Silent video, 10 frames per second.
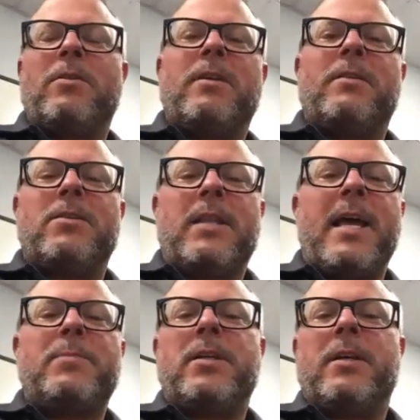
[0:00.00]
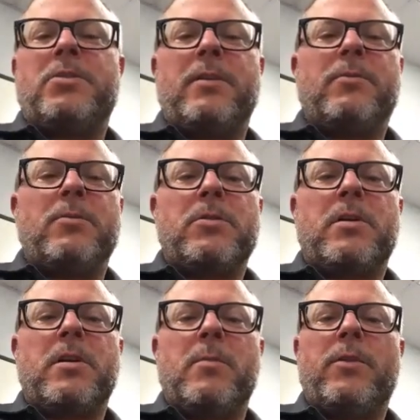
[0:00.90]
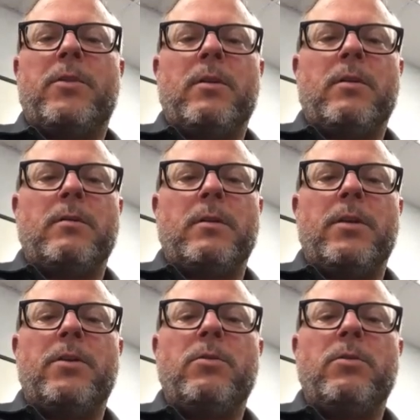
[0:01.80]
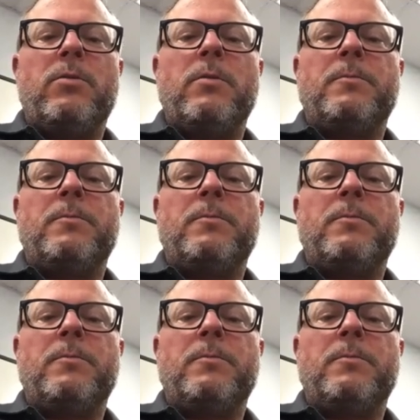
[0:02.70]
The slapstick shifters come with a new